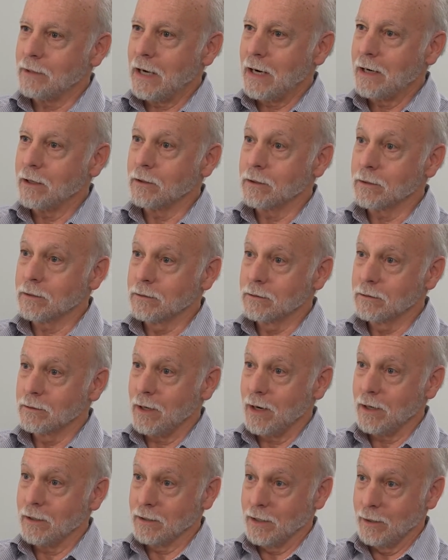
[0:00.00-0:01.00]

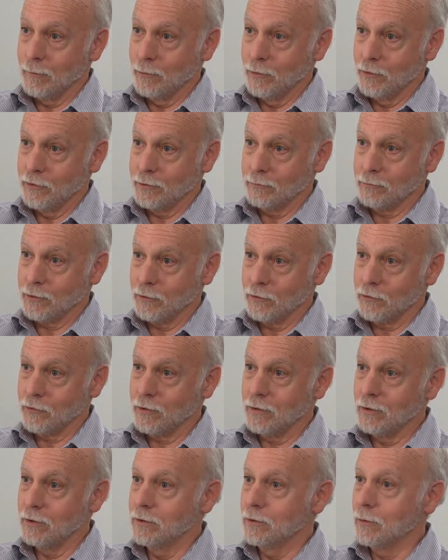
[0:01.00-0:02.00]
higher levels of
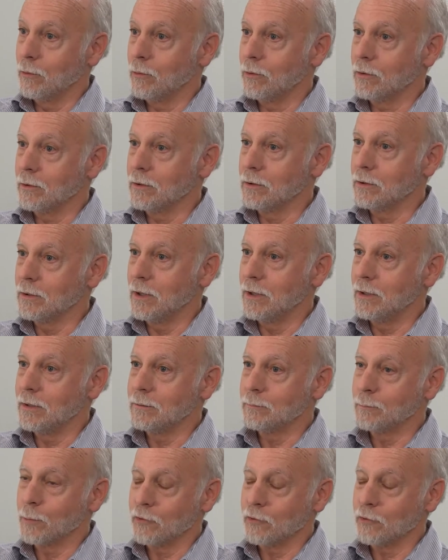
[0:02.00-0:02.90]
concern or